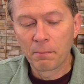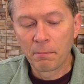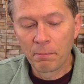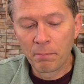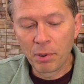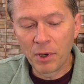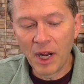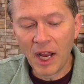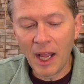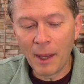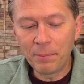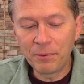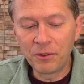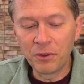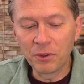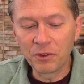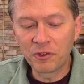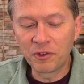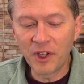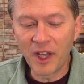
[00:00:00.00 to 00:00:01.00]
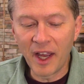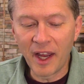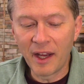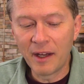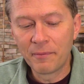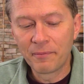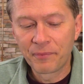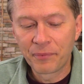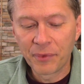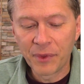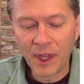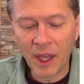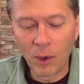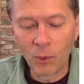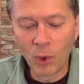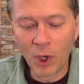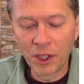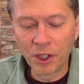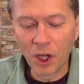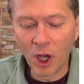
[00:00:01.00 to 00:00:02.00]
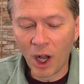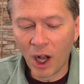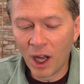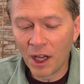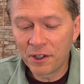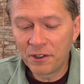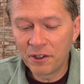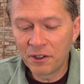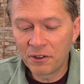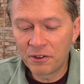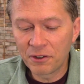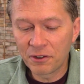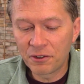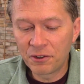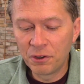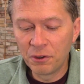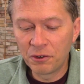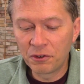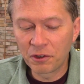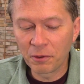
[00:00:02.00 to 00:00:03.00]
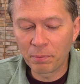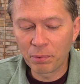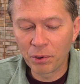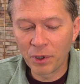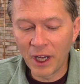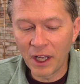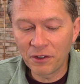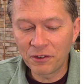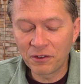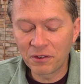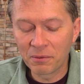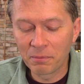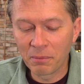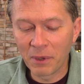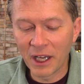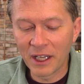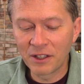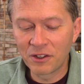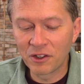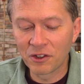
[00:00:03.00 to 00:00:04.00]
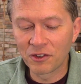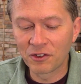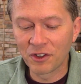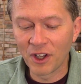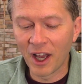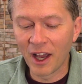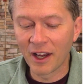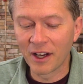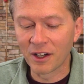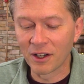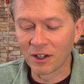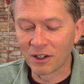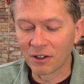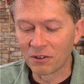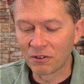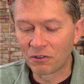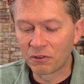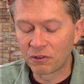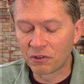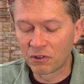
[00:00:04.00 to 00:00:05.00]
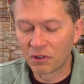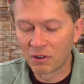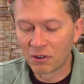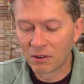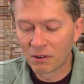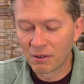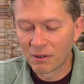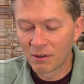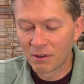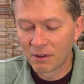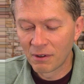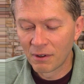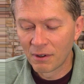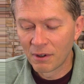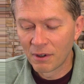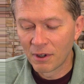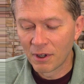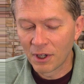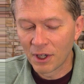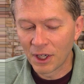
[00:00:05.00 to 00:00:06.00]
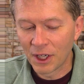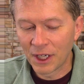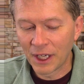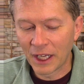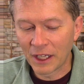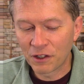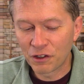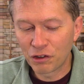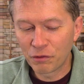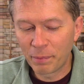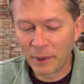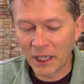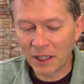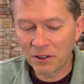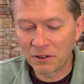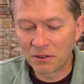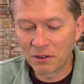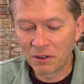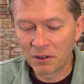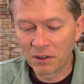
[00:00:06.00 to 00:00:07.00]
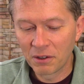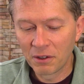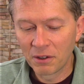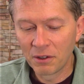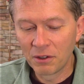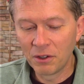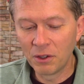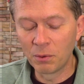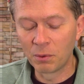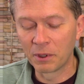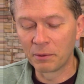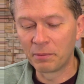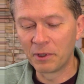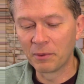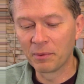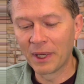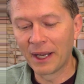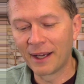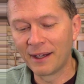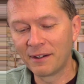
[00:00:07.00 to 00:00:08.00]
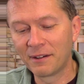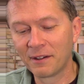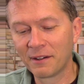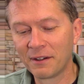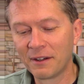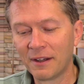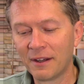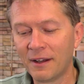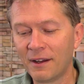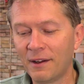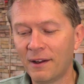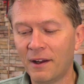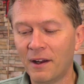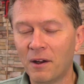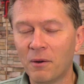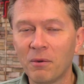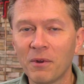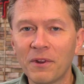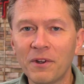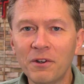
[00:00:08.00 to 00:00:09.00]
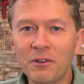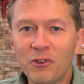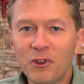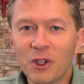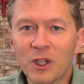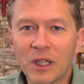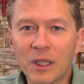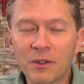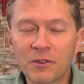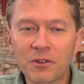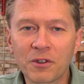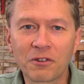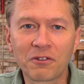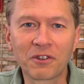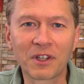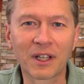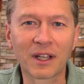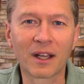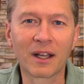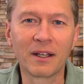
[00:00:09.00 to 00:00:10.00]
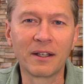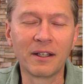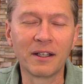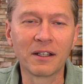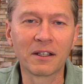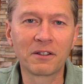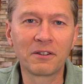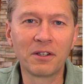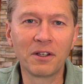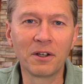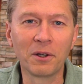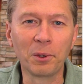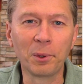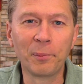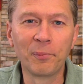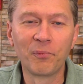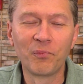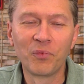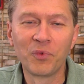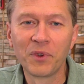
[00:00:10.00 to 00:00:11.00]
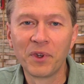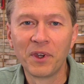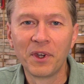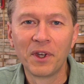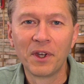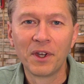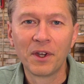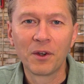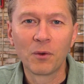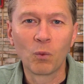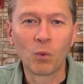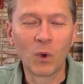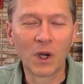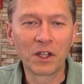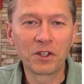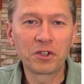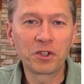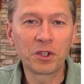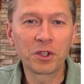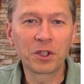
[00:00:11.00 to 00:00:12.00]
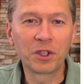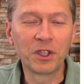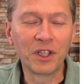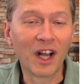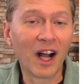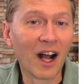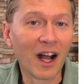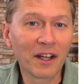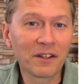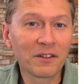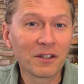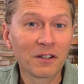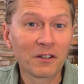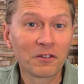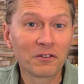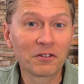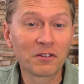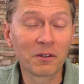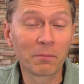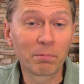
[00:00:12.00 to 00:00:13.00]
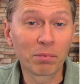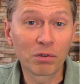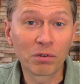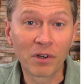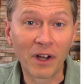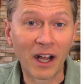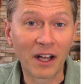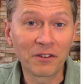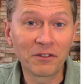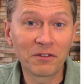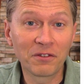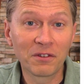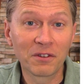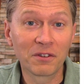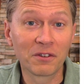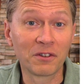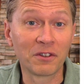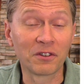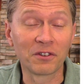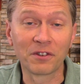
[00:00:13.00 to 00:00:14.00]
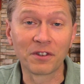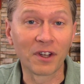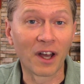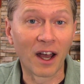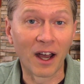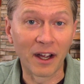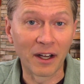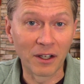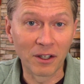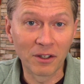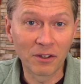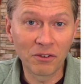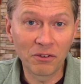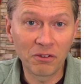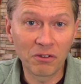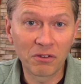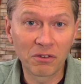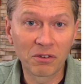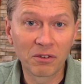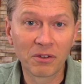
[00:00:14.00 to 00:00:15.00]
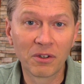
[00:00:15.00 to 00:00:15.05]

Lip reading: Perhaps you'll say that one oughtn't to suppress my desires, and I expect you would be right. Well, there's an interesting idea too. One should not suppress desires.